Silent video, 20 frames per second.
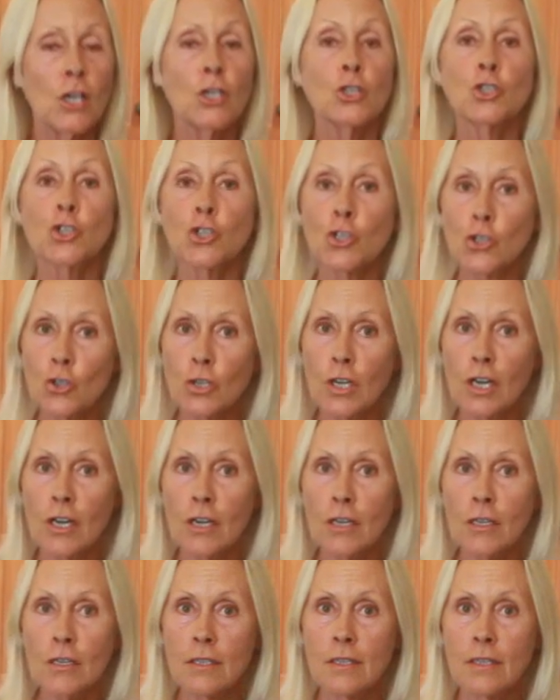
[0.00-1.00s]

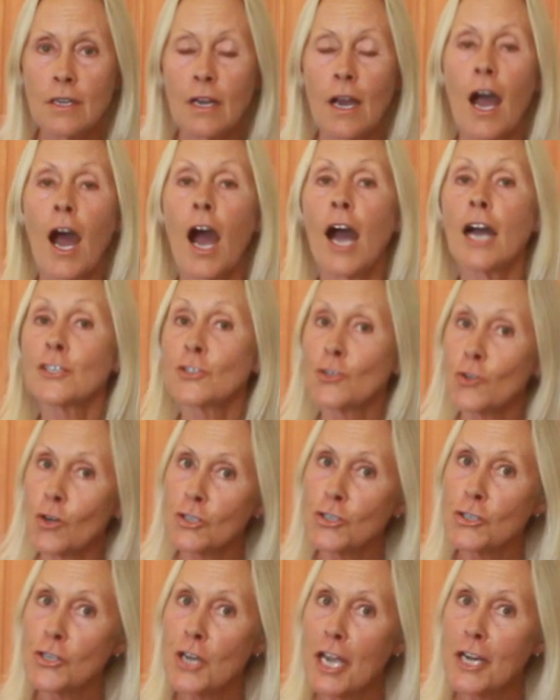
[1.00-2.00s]
sugar,
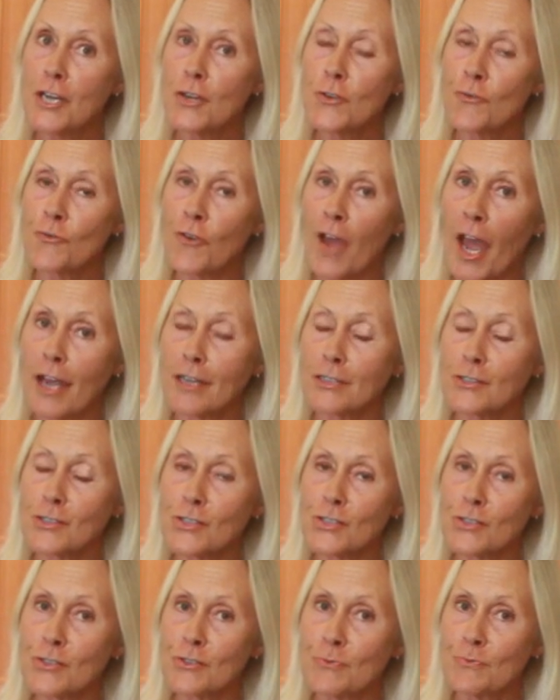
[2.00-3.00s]
hydrogenated
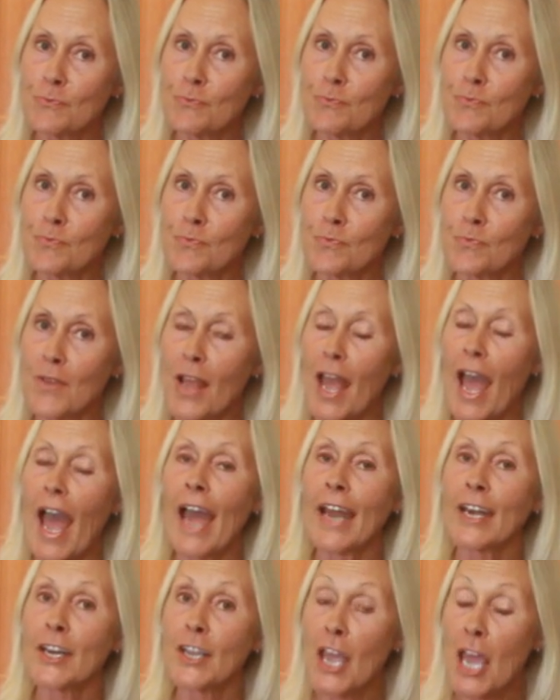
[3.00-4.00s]
fats,
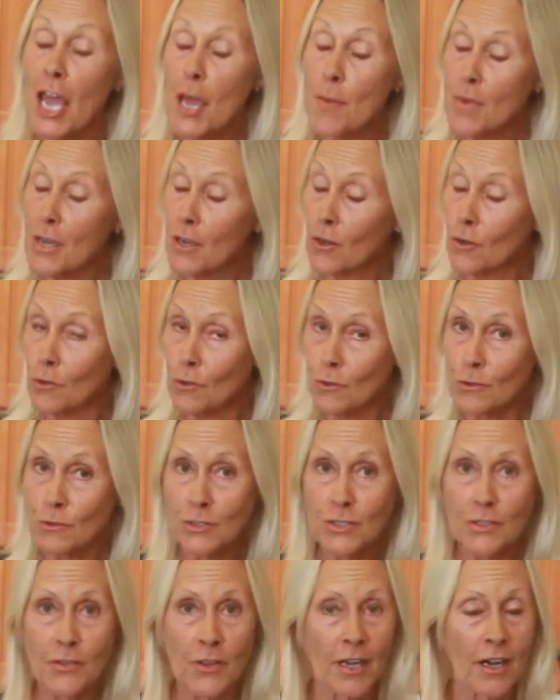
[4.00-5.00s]
and
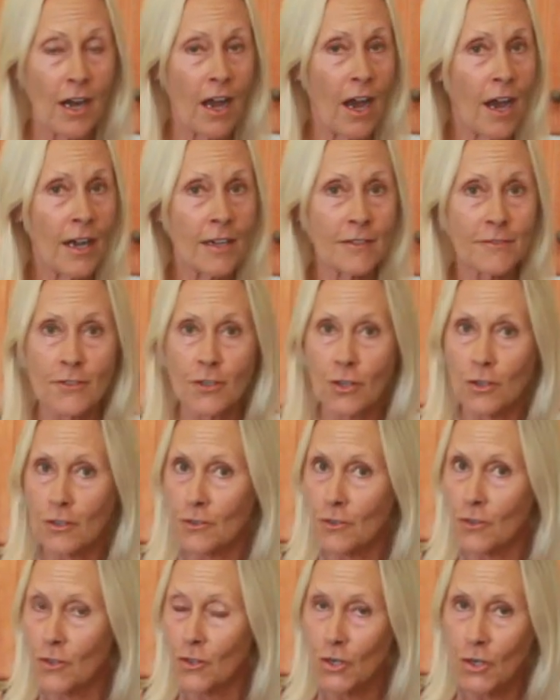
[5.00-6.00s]
chemicals that I've
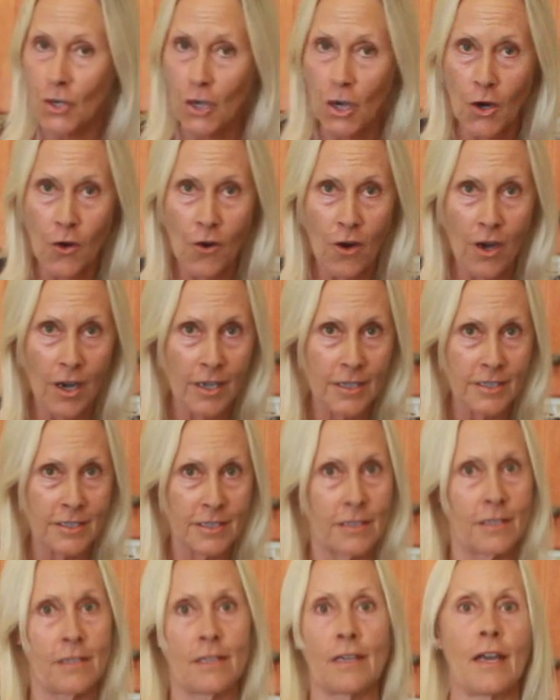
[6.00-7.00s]
got no
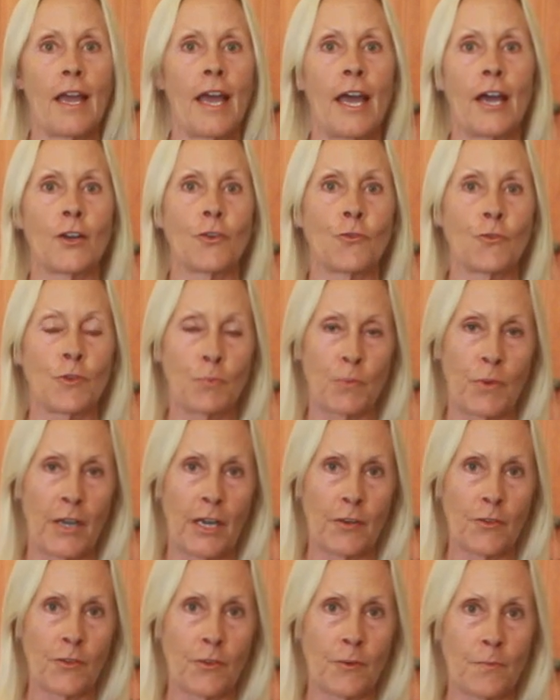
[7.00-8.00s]
idea how to
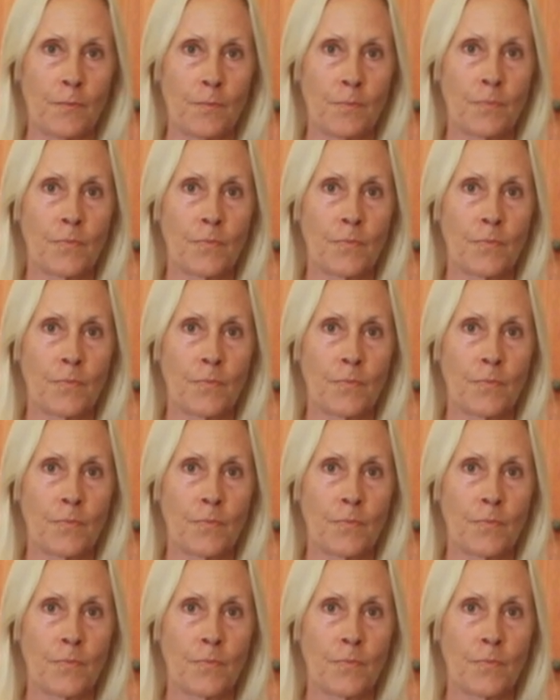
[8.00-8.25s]
repeat them.